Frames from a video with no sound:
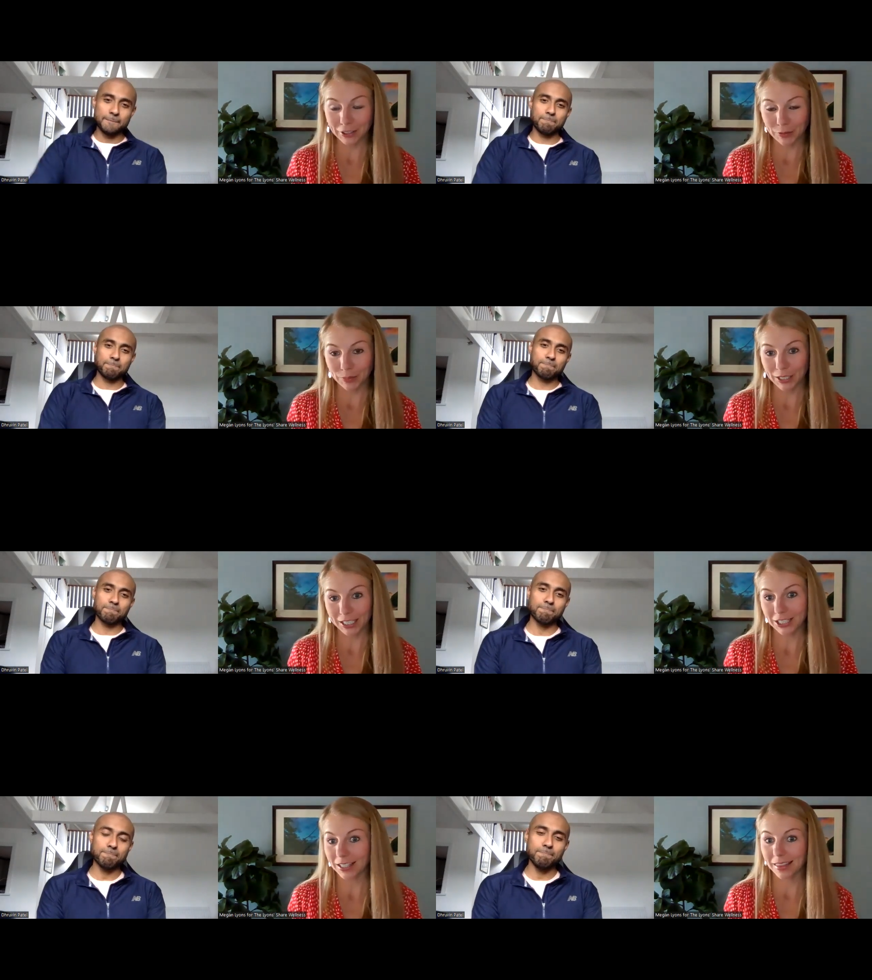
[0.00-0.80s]
Speaker 1: in your
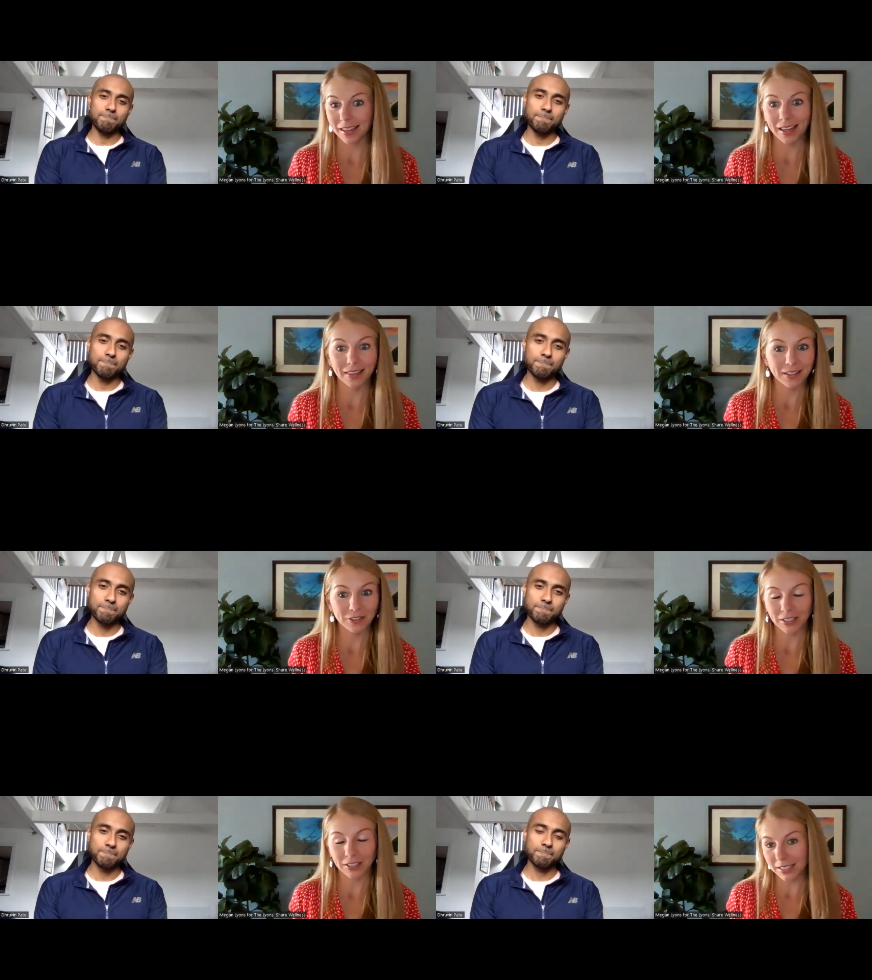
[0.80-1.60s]
prediction then. The
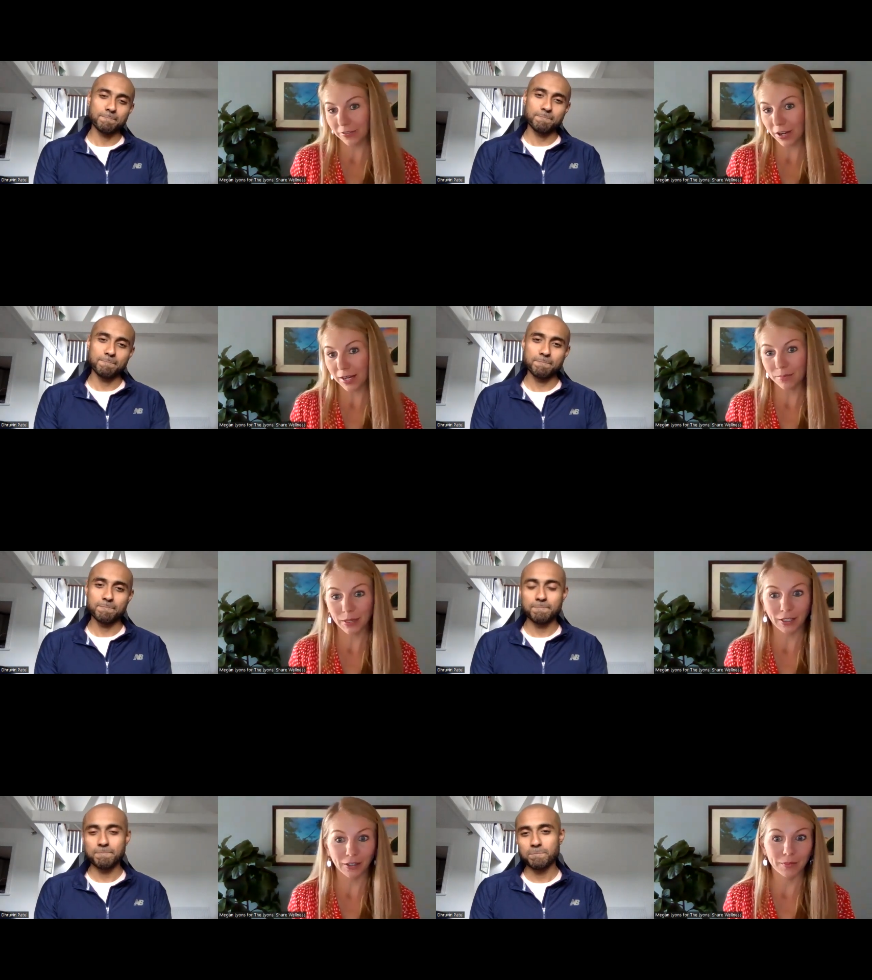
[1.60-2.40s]
screens have gotten
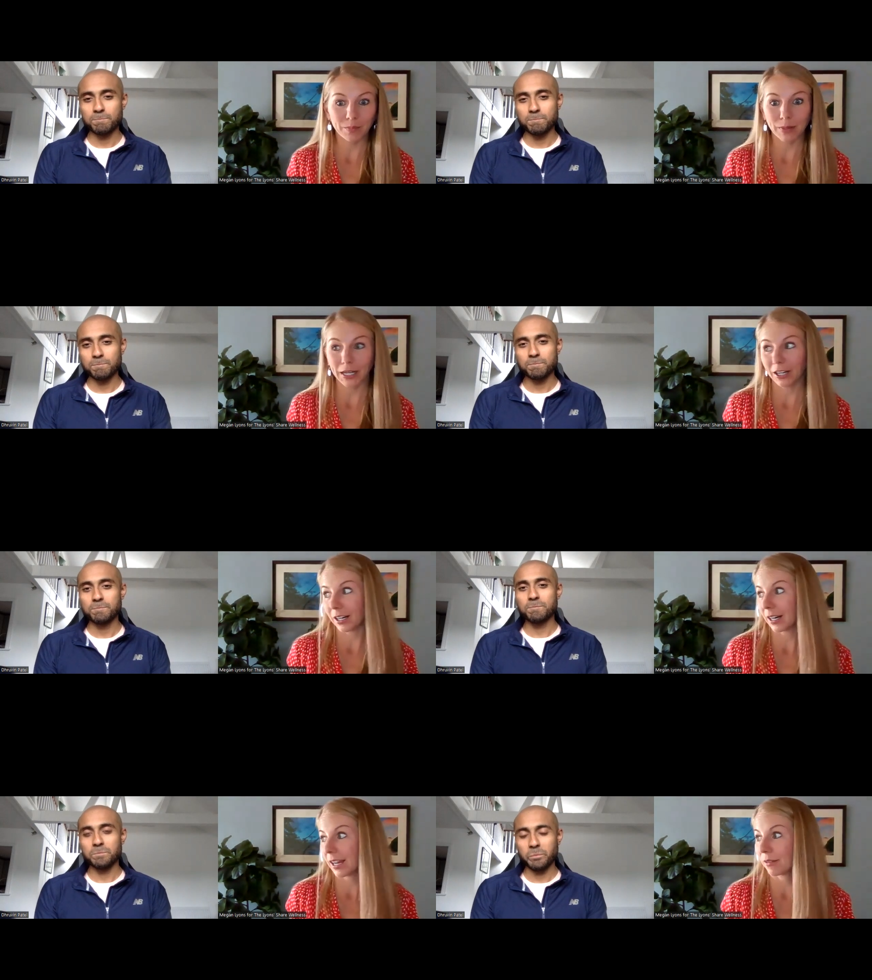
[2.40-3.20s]
bigger and
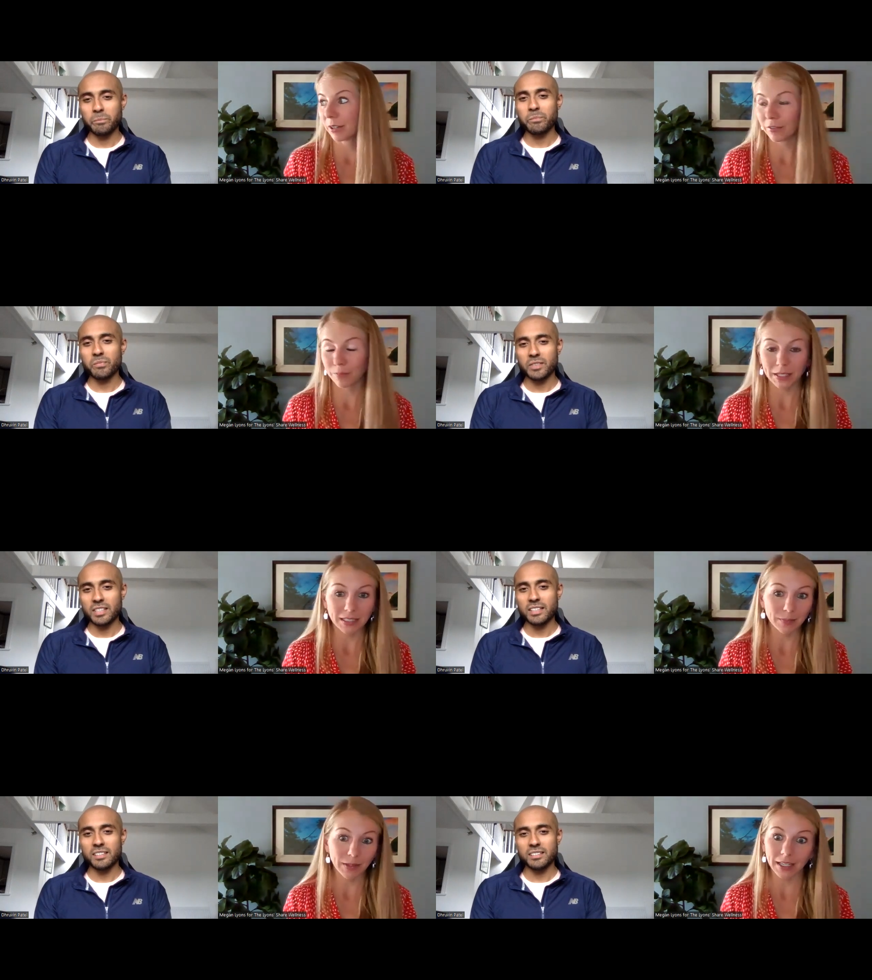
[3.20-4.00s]
bigger, and we've
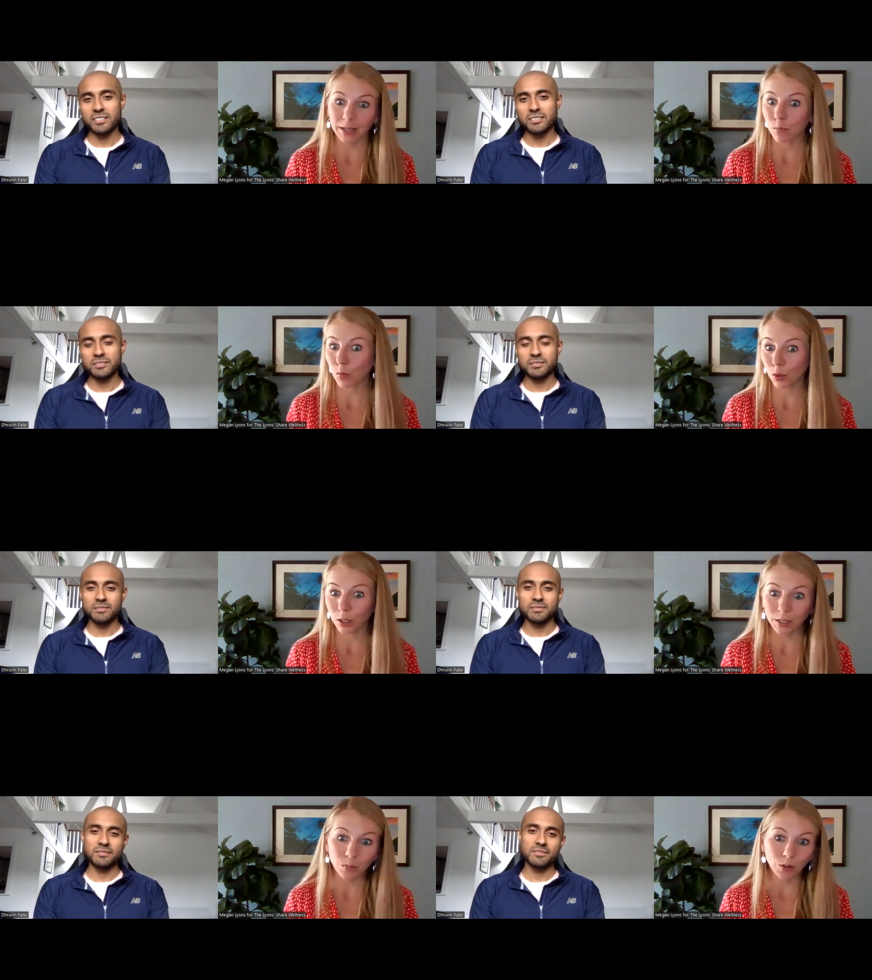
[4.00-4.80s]
been spending
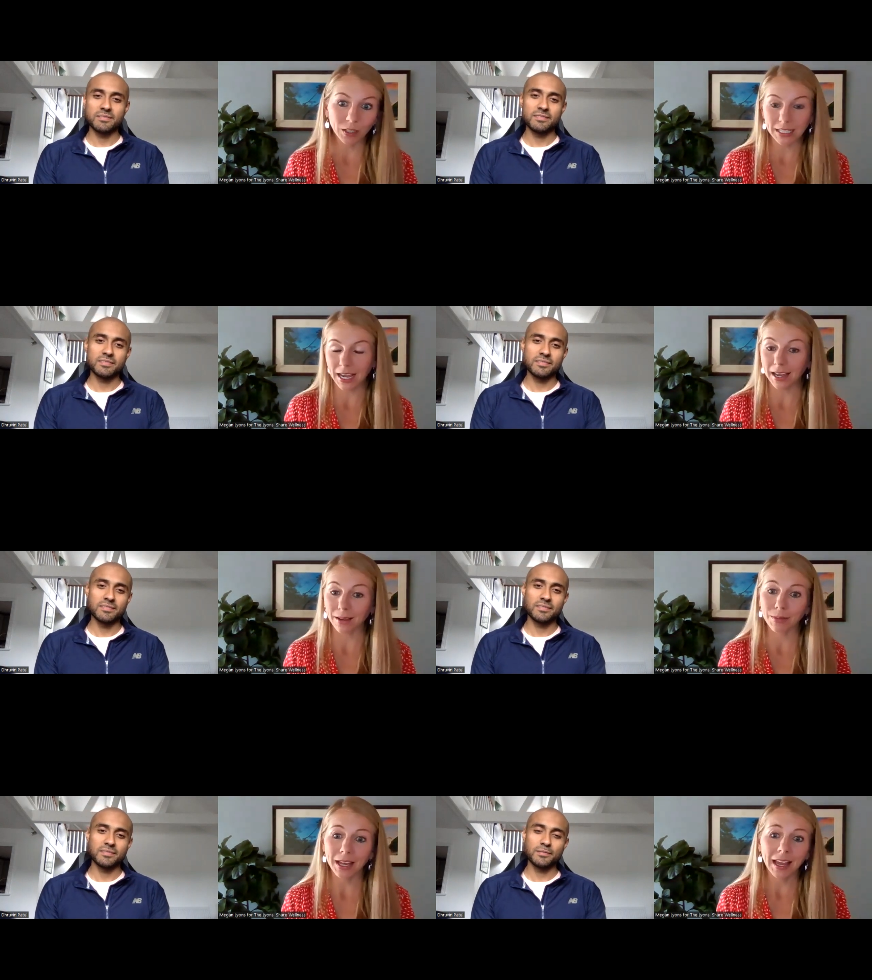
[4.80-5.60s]
more and more
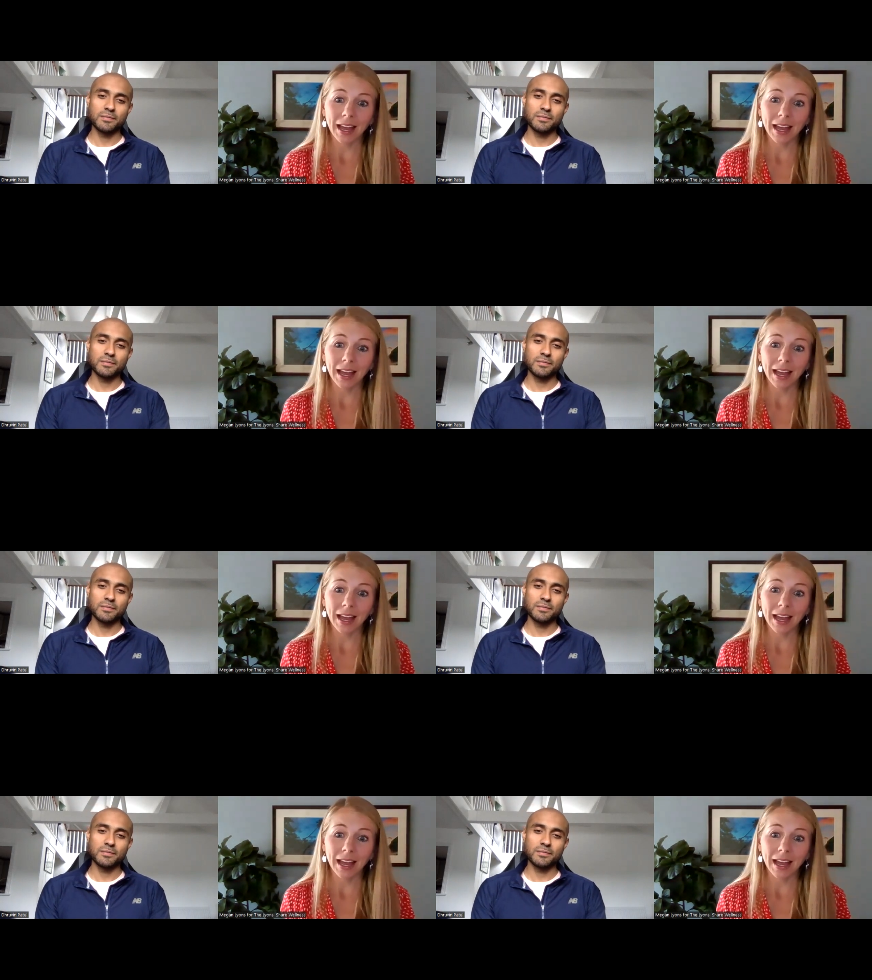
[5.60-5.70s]
time.